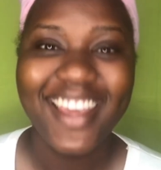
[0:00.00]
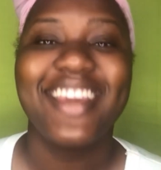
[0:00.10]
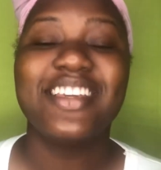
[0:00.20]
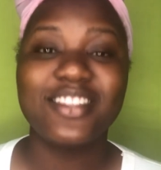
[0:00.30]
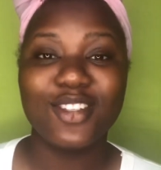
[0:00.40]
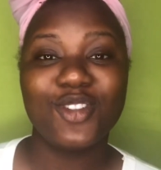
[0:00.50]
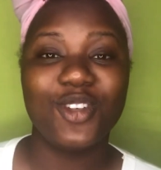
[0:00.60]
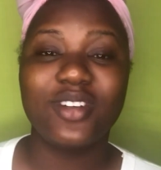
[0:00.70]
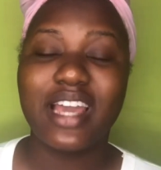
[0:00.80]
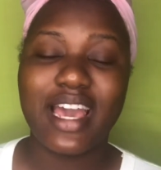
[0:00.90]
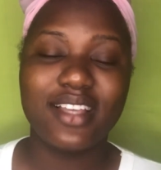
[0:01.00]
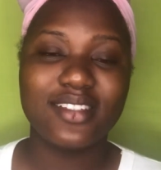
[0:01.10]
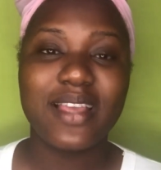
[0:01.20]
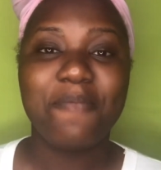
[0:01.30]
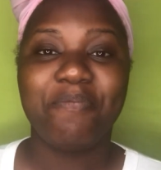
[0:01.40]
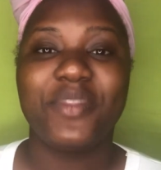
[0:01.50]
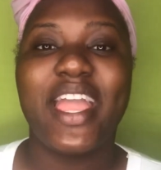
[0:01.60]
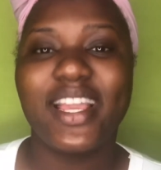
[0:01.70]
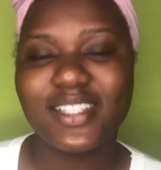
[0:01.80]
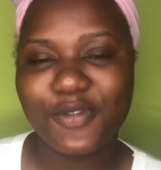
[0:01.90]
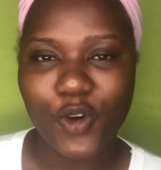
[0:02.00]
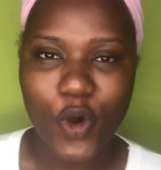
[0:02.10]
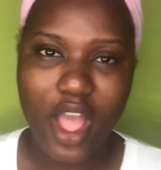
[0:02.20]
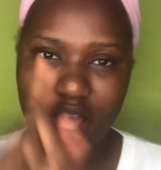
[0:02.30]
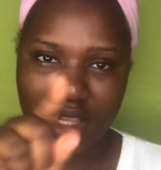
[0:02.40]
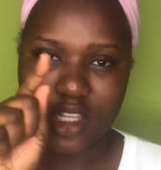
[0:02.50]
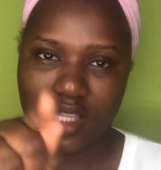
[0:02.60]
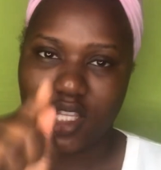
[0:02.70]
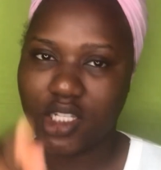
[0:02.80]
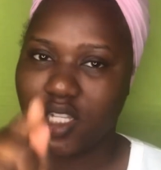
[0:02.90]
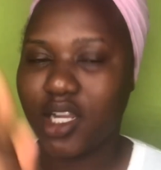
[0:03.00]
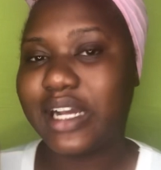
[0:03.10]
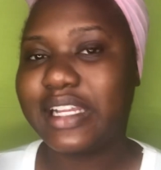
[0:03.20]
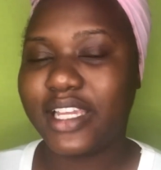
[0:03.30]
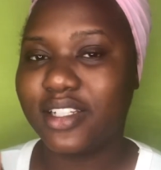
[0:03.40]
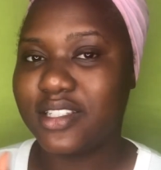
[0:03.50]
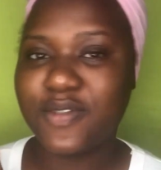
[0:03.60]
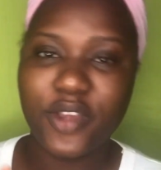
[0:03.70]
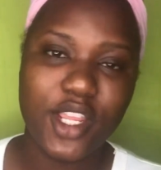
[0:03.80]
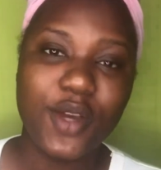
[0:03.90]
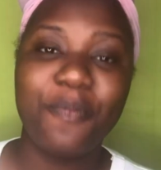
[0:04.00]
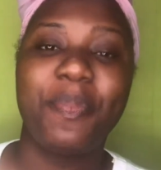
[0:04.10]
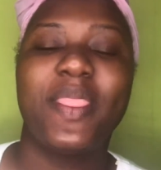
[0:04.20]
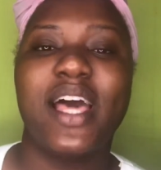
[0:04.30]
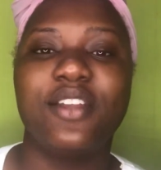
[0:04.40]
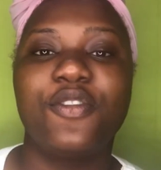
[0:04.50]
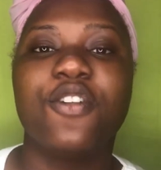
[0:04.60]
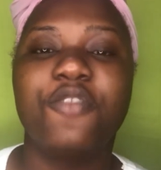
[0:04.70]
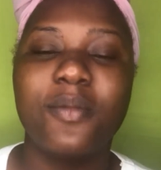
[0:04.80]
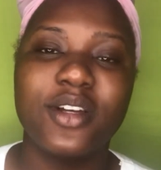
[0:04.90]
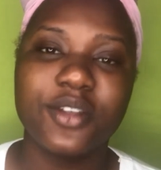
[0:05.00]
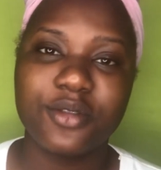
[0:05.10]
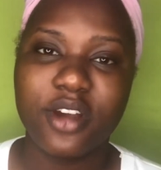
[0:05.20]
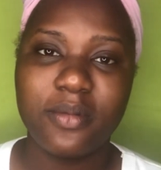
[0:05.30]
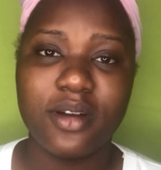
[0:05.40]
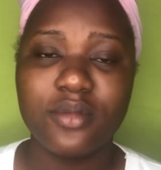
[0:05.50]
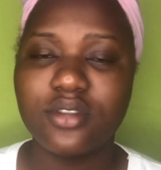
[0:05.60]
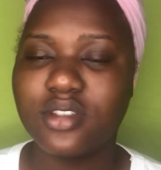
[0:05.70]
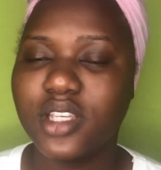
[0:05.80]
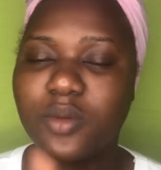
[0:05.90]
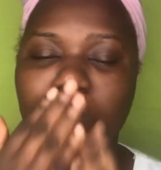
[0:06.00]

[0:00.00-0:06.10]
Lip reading: kisses to you guys. Thanks for clicking on this video. And if you're a former subscriber, I'm also saying